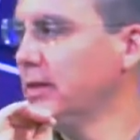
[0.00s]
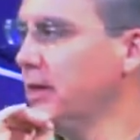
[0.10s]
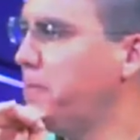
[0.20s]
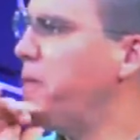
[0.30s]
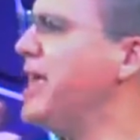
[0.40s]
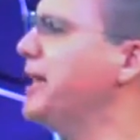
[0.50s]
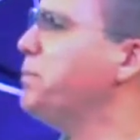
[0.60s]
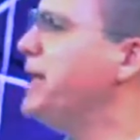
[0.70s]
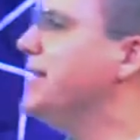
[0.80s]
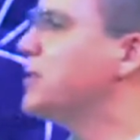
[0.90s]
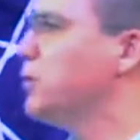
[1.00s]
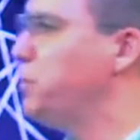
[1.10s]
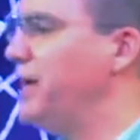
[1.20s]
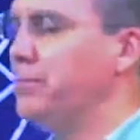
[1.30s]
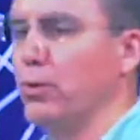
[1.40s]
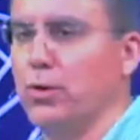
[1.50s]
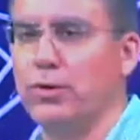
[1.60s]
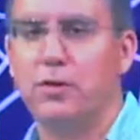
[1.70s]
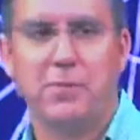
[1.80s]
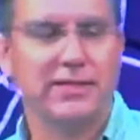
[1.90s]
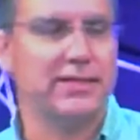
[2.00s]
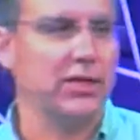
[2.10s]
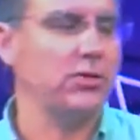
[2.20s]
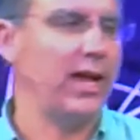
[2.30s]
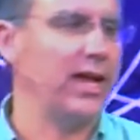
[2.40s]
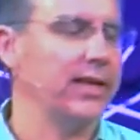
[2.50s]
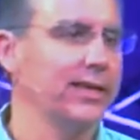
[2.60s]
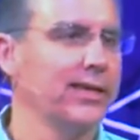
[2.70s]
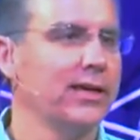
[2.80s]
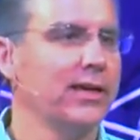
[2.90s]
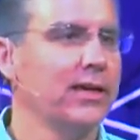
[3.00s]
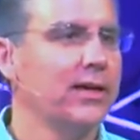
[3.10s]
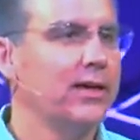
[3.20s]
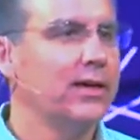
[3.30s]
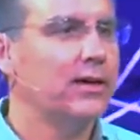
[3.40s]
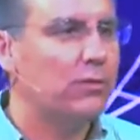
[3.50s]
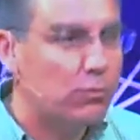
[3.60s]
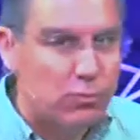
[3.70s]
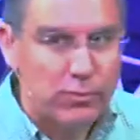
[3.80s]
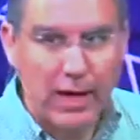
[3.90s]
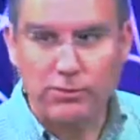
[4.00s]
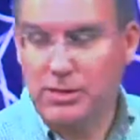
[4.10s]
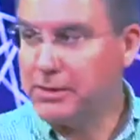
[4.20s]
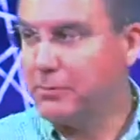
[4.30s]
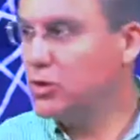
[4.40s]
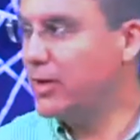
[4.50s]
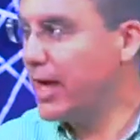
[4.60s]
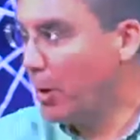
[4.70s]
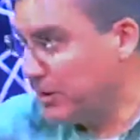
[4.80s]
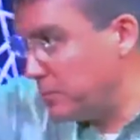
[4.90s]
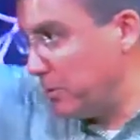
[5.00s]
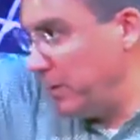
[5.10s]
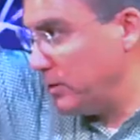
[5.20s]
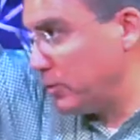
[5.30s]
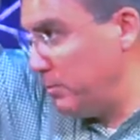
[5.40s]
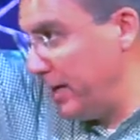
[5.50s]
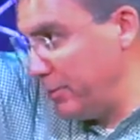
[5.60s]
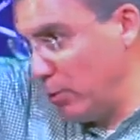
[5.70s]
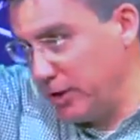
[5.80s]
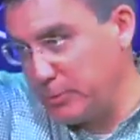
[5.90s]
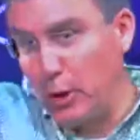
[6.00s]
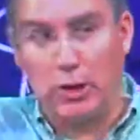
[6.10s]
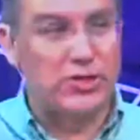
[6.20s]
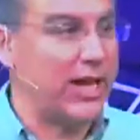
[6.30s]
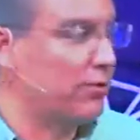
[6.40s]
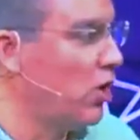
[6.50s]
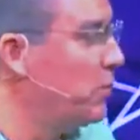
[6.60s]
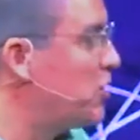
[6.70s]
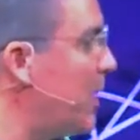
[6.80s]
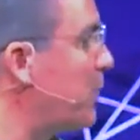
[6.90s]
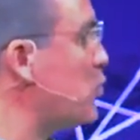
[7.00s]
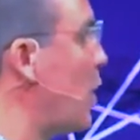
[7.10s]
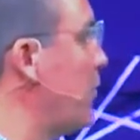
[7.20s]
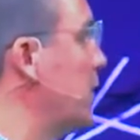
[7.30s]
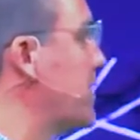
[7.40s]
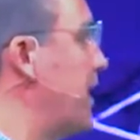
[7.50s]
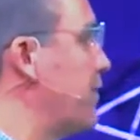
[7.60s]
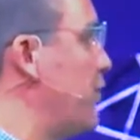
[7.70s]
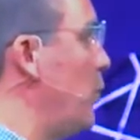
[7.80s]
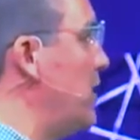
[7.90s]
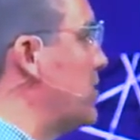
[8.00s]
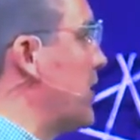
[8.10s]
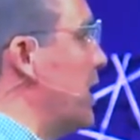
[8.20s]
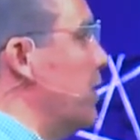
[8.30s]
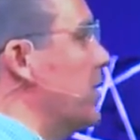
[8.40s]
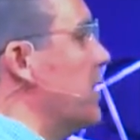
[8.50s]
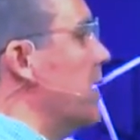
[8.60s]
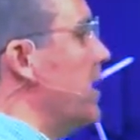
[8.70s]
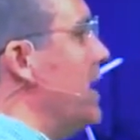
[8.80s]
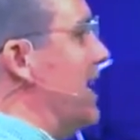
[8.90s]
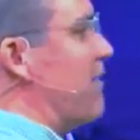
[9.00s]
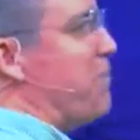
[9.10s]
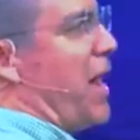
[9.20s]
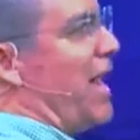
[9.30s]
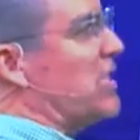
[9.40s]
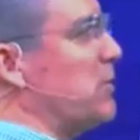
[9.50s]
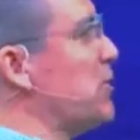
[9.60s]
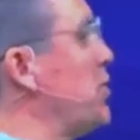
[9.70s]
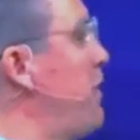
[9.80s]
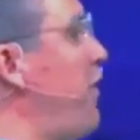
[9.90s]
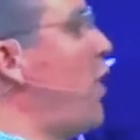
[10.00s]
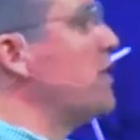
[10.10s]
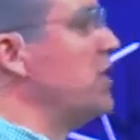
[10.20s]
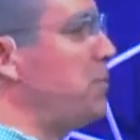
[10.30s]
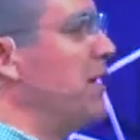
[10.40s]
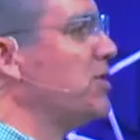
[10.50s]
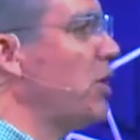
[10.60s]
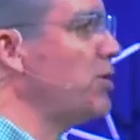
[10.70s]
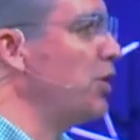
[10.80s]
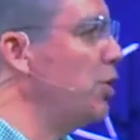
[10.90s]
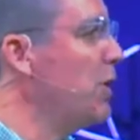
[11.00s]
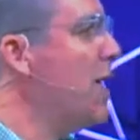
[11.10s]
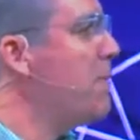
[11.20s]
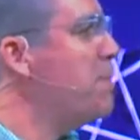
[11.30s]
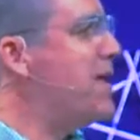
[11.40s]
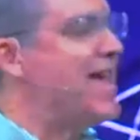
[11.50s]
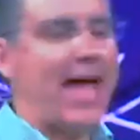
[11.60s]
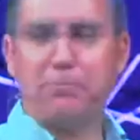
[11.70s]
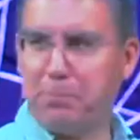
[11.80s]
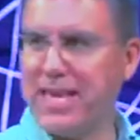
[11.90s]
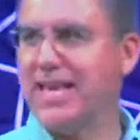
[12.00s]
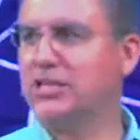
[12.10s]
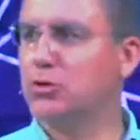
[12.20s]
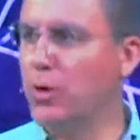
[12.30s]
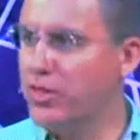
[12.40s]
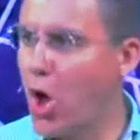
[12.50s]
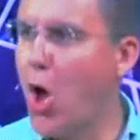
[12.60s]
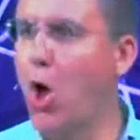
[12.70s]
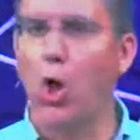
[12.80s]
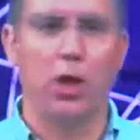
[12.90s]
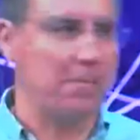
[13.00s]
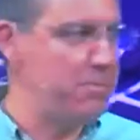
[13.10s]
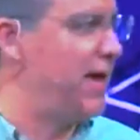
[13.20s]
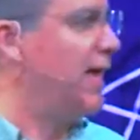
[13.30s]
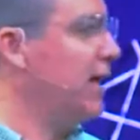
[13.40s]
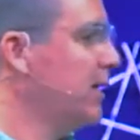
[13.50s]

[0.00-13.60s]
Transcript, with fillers: Being at peace with people the best that you can. Now, sometimes you can't always be at peace with men, but what does Paul say in Romans chapter 12? We looked at it a few weeks ago. If possible, so far as it depends on you, be at peace with all men.